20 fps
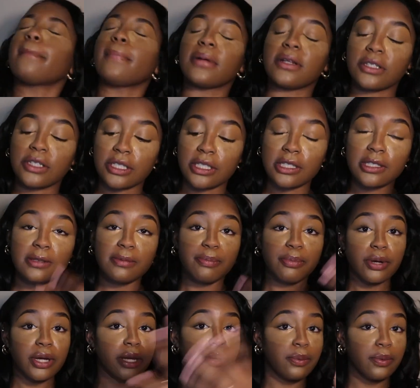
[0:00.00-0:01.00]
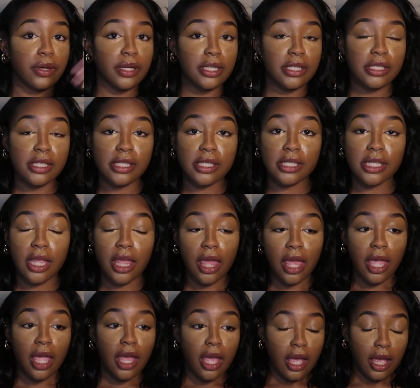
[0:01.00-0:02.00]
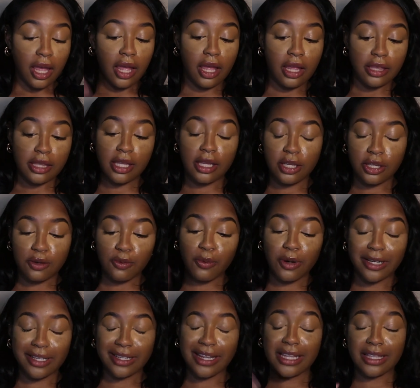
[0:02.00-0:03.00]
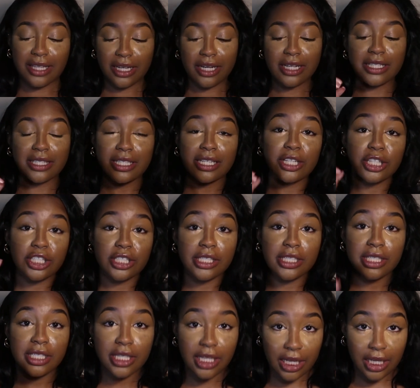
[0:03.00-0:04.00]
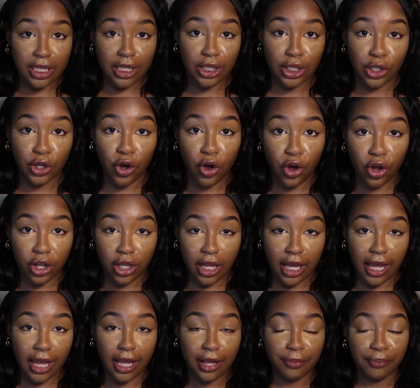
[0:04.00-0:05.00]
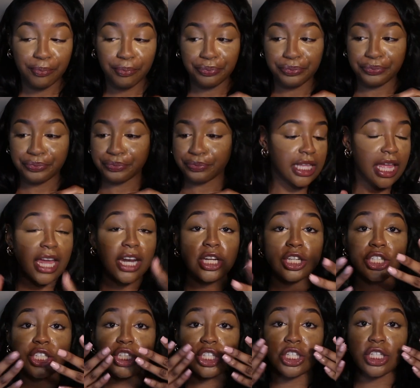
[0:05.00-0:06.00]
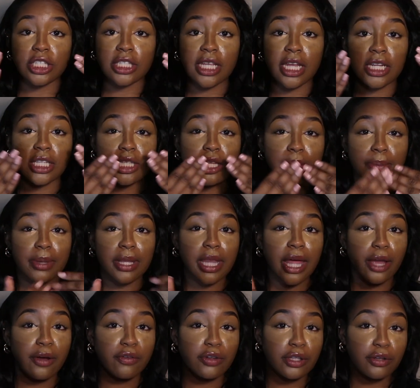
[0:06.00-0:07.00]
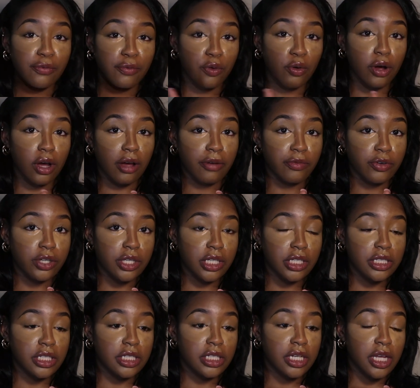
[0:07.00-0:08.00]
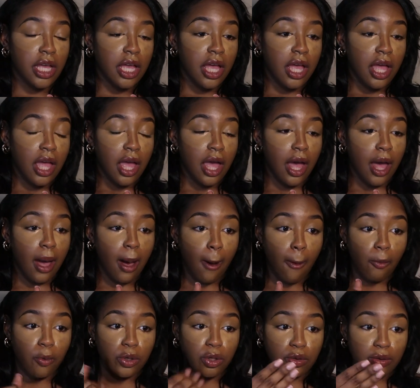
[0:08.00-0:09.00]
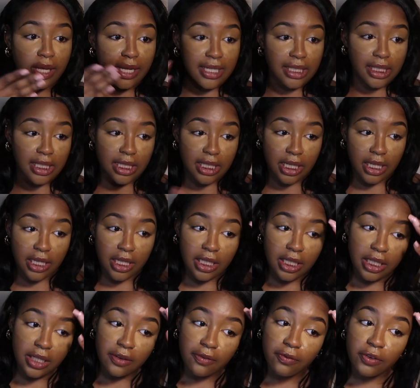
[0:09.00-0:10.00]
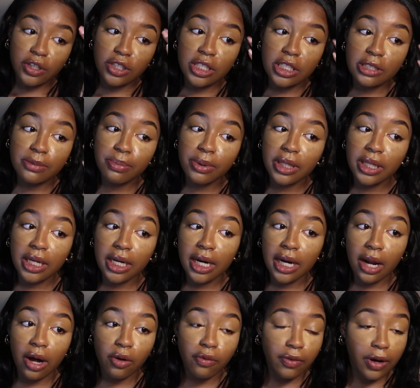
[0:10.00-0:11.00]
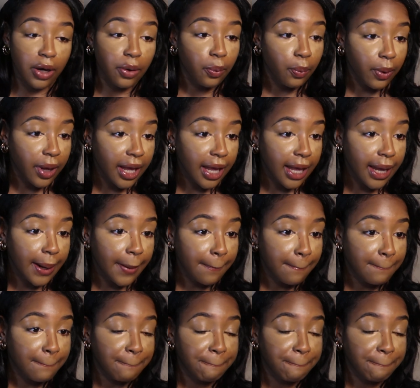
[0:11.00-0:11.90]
and just spray it once. And then you want to let the concealer sit, y'all. Like, that ensures that it's going to be like really full coverage when you let it sit versus blending it out right away.